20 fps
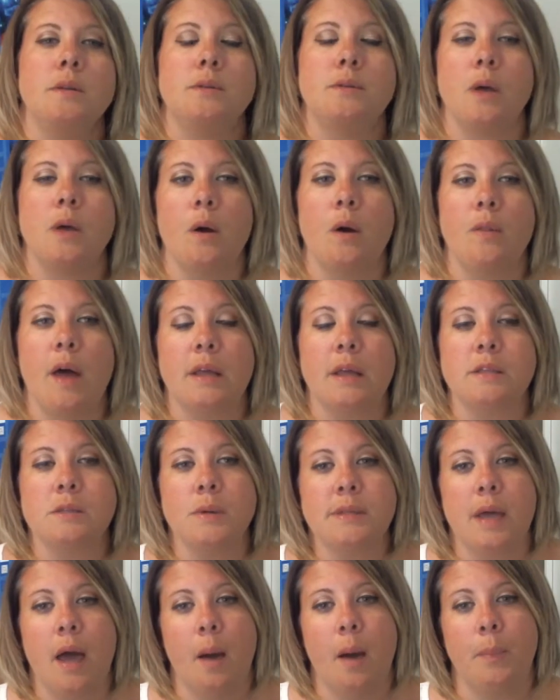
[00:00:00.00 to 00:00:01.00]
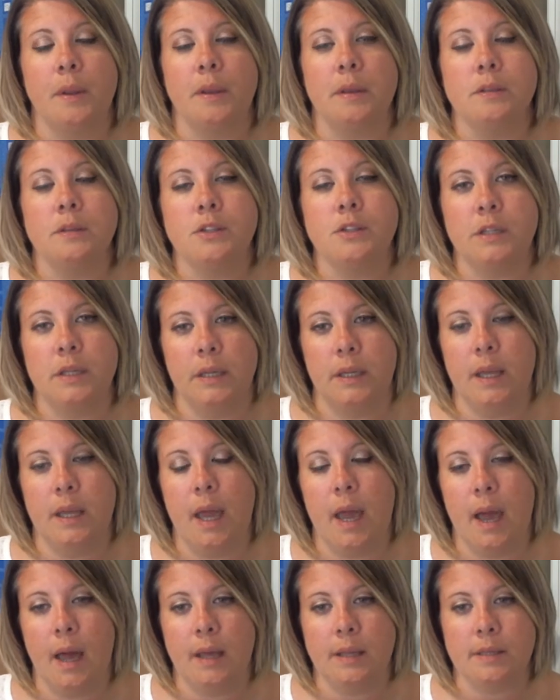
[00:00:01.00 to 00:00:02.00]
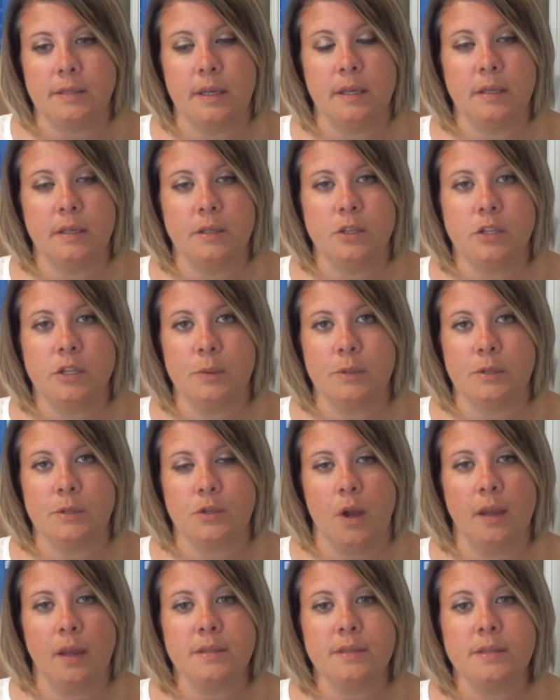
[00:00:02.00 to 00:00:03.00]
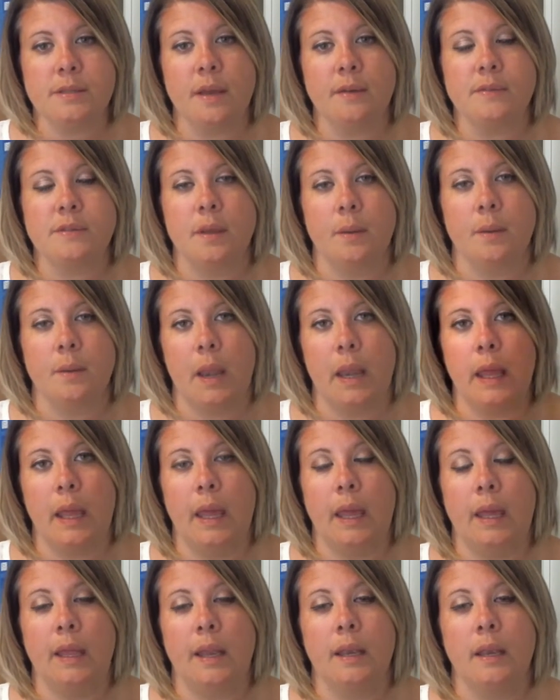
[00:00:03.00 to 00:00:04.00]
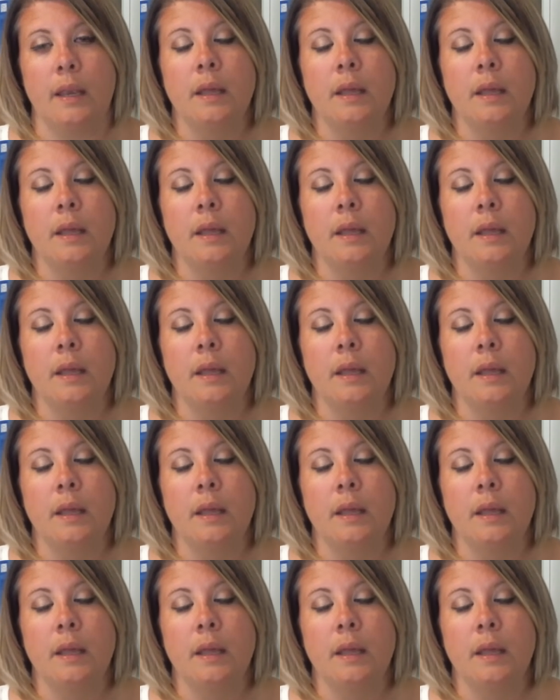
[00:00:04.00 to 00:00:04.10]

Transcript: So that's what's happened. She was trying to save somebody, and